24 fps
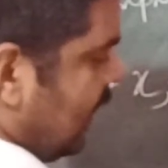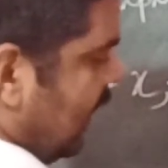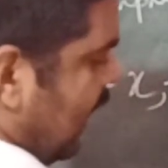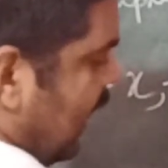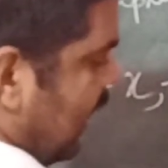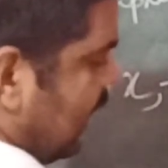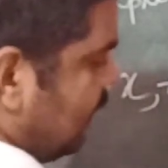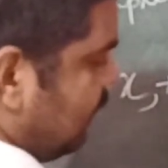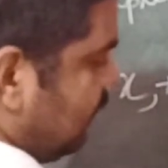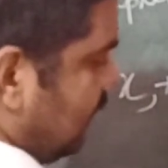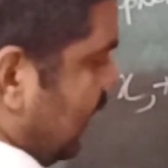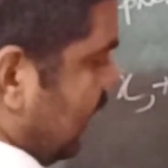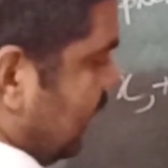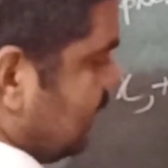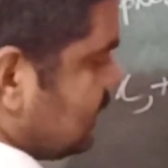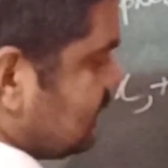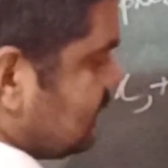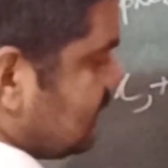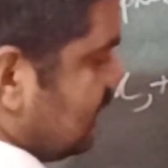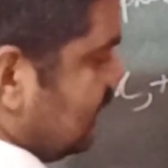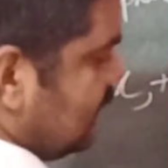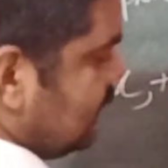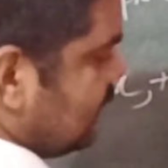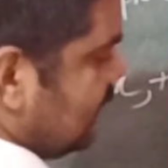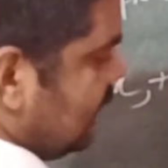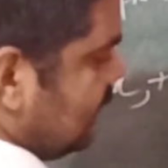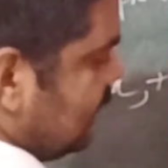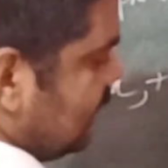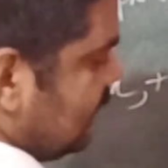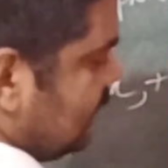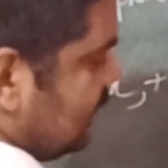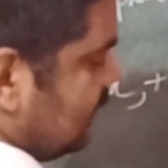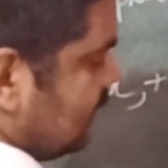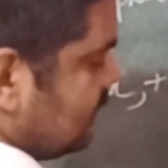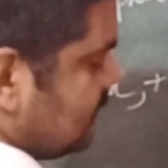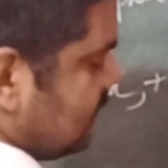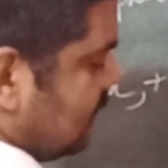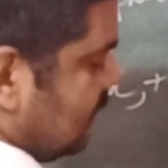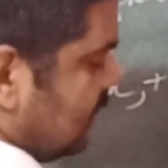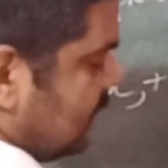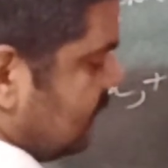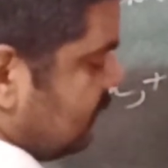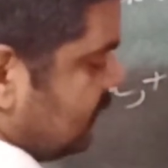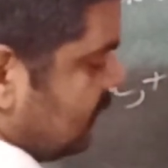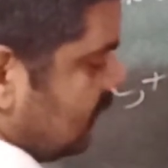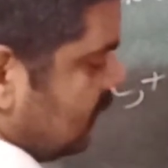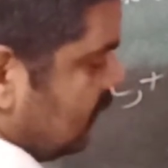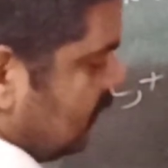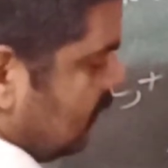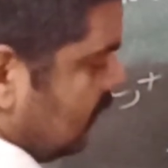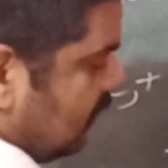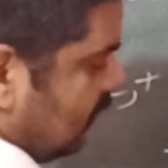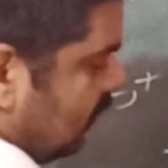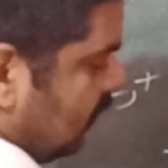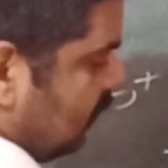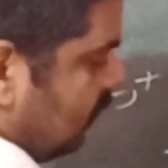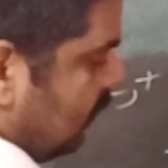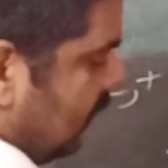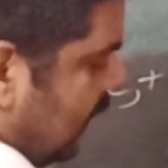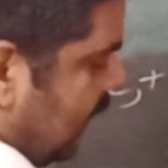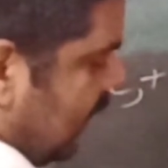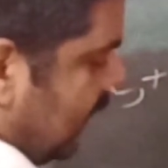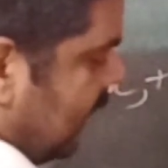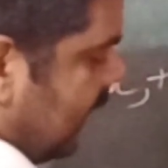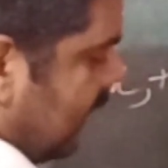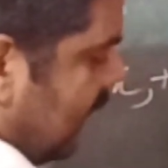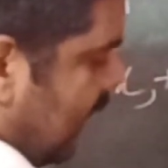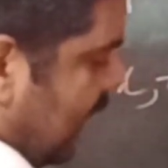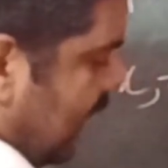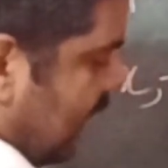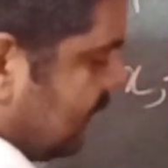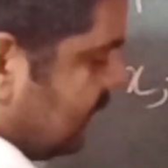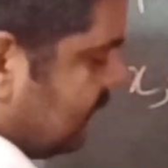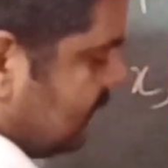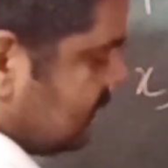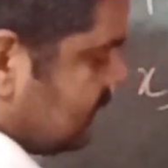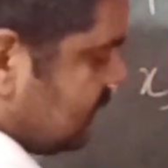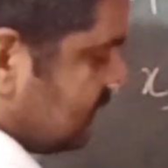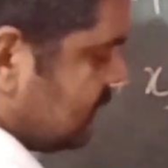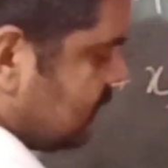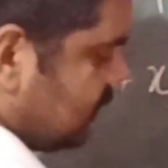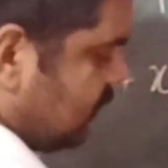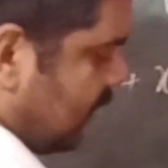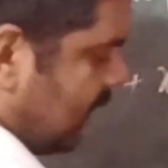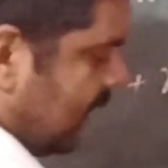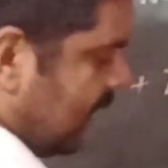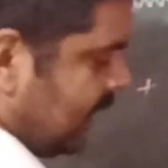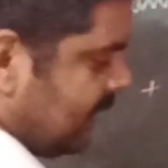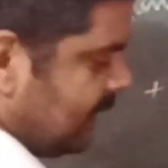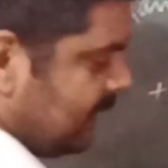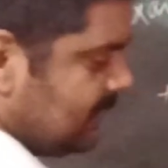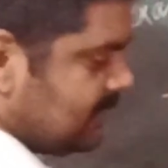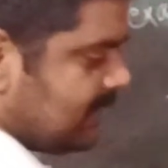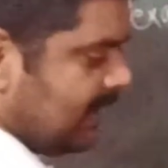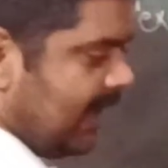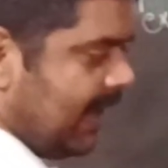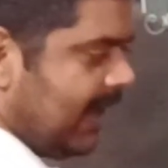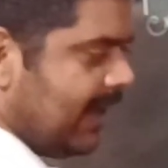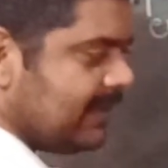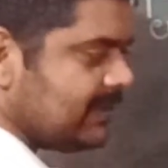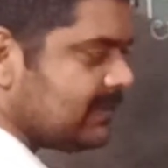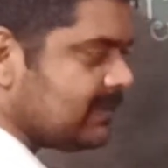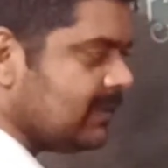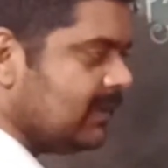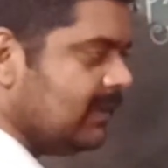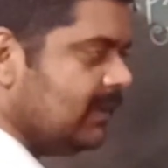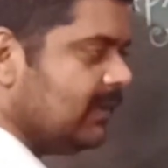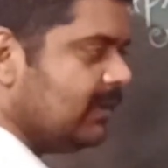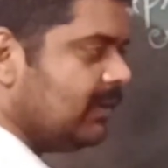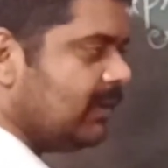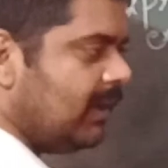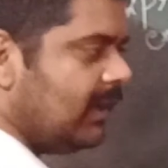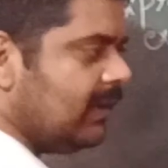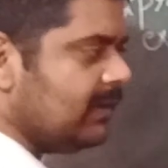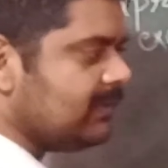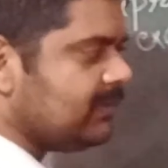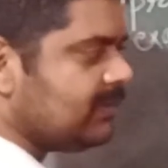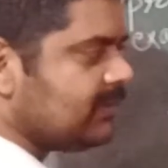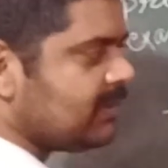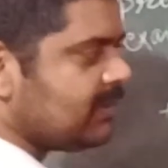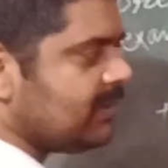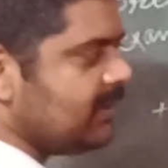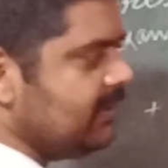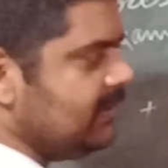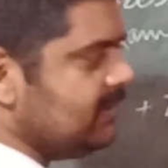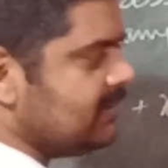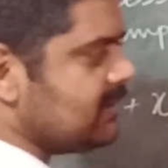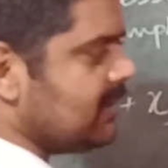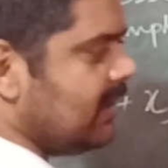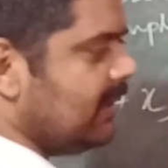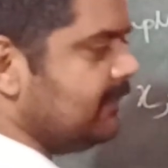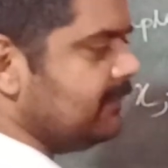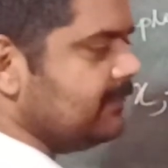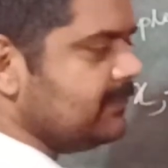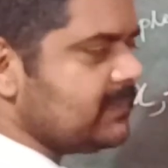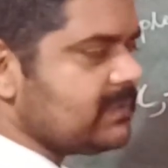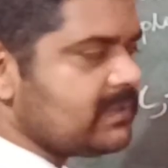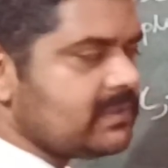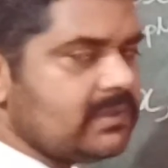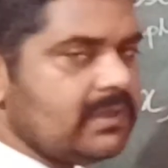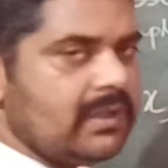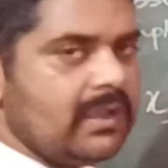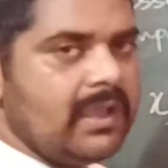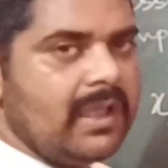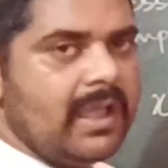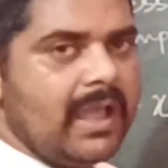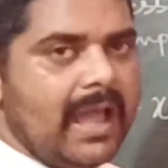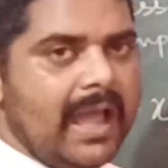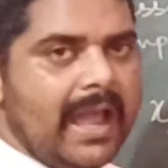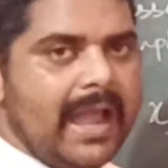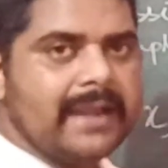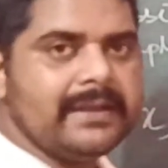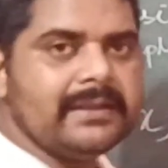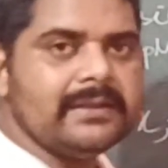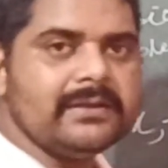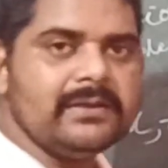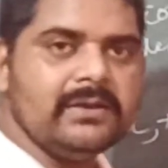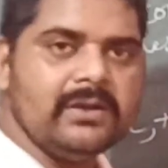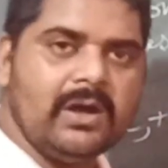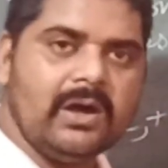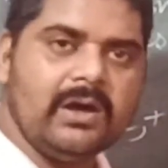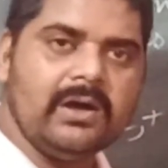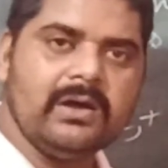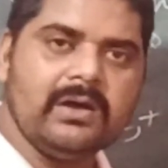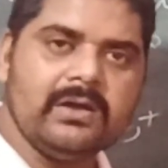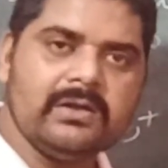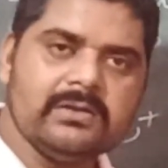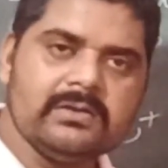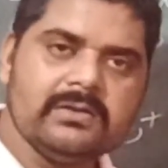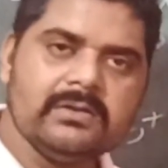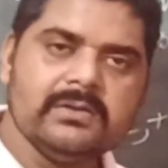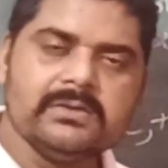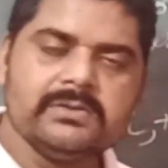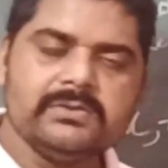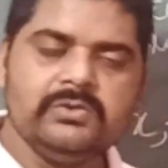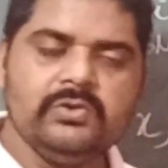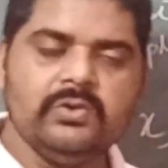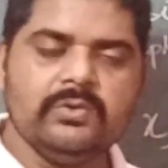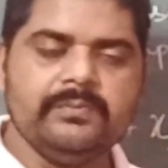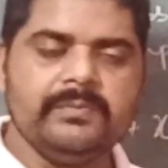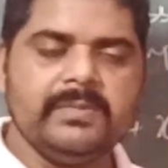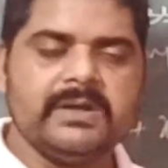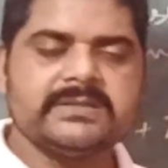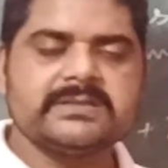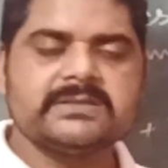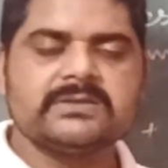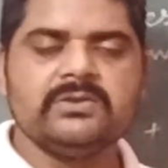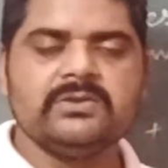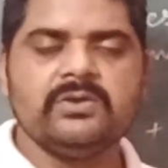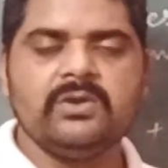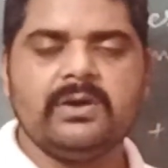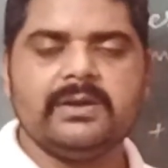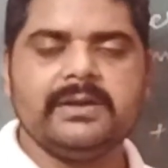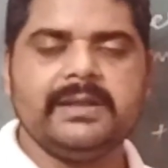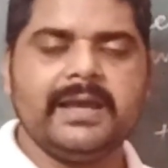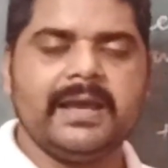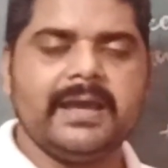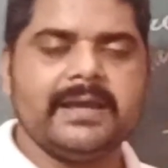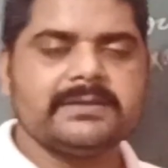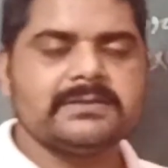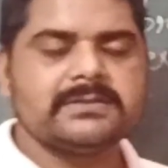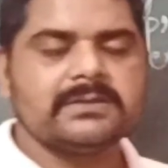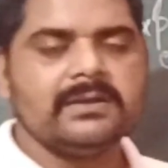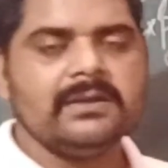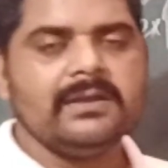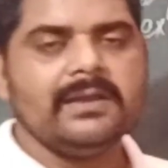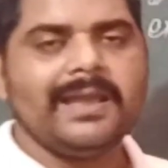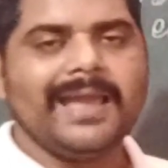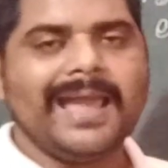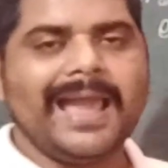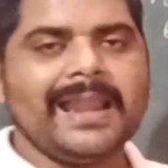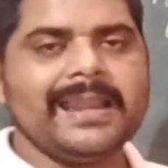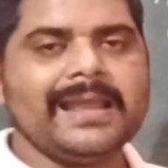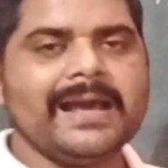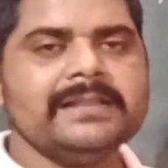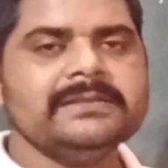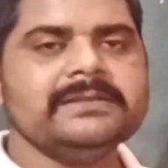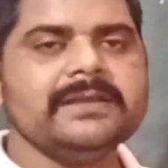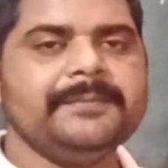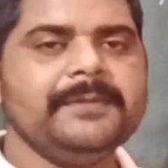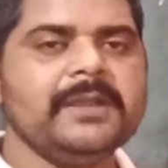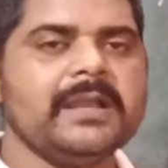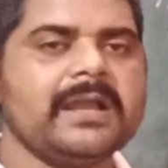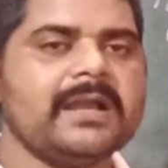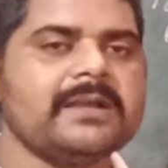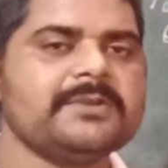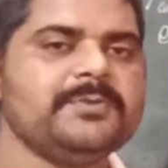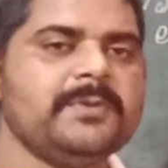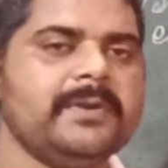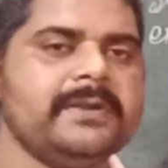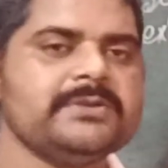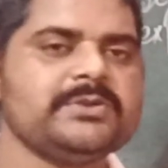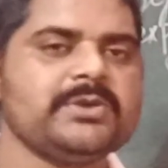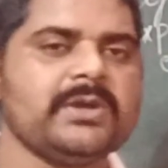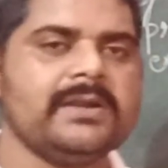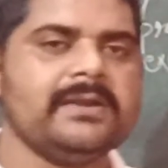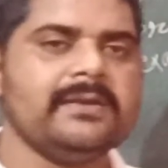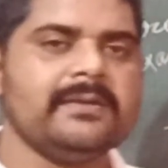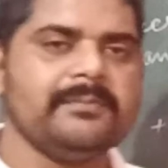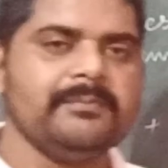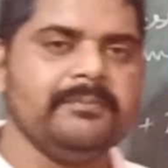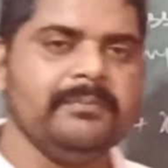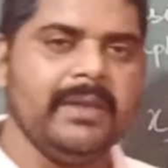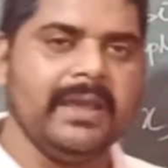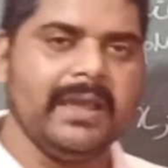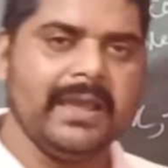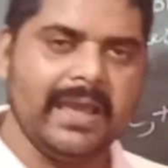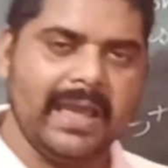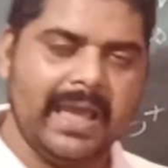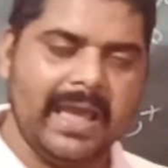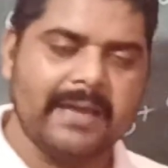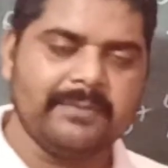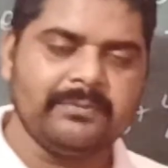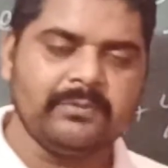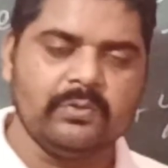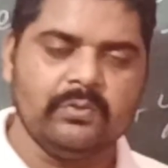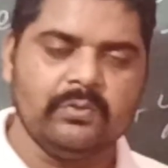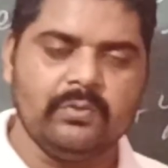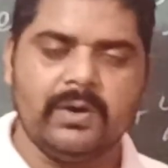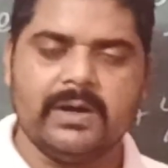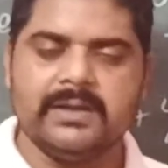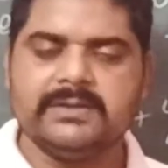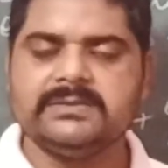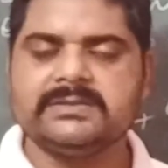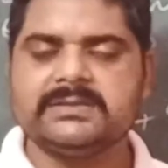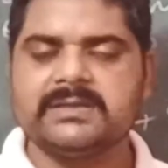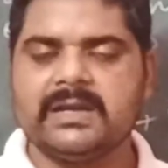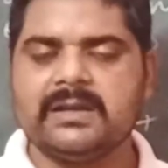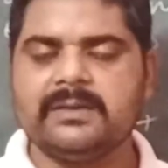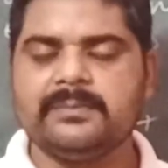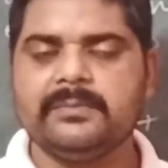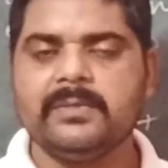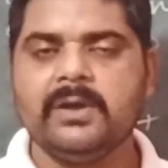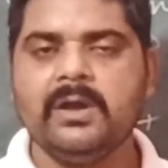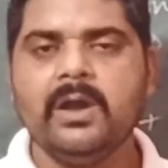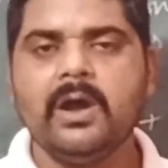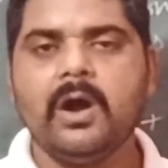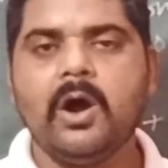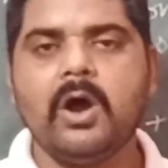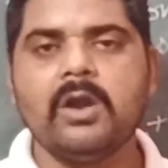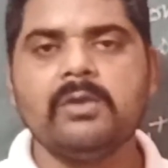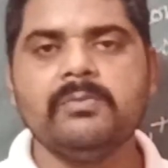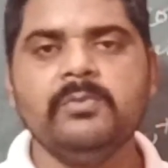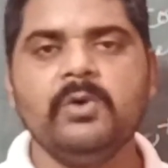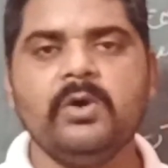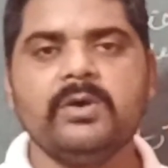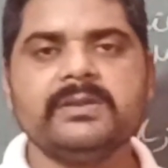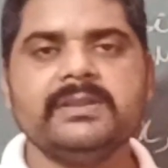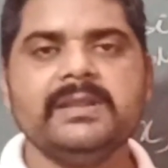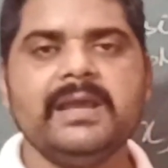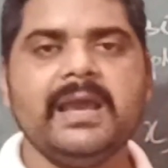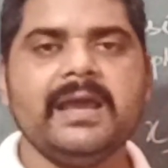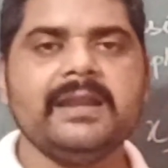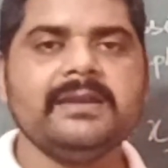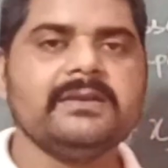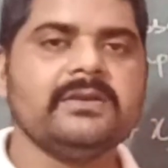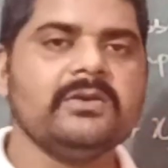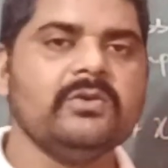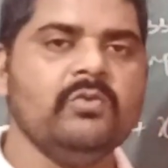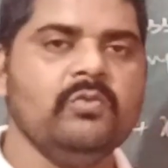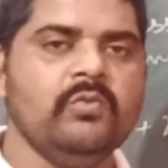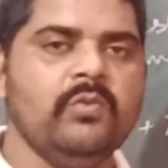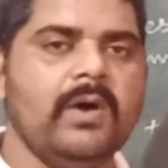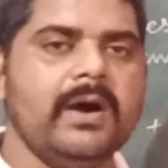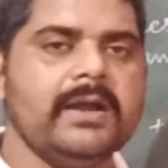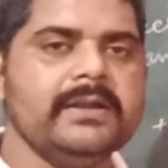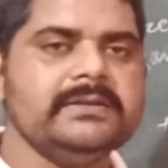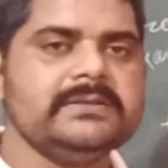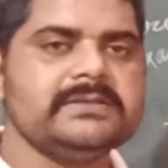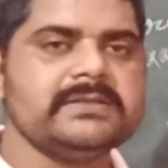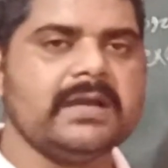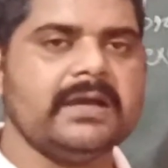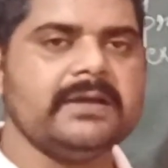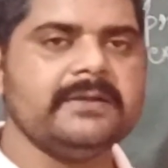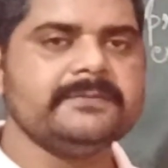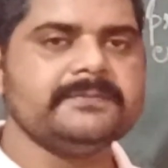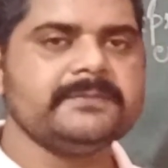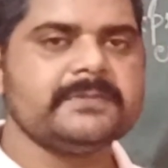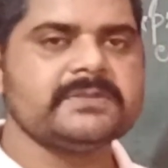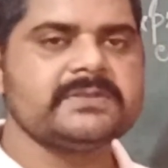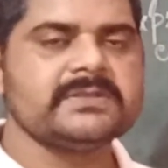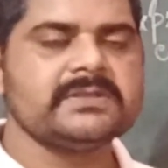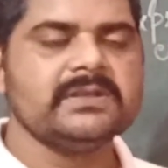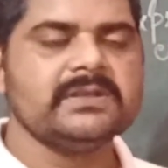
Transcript: and minus containing the term y, and this is why it has 3 terms. And now you must know that an algebraic expression may have one term or more than one terms.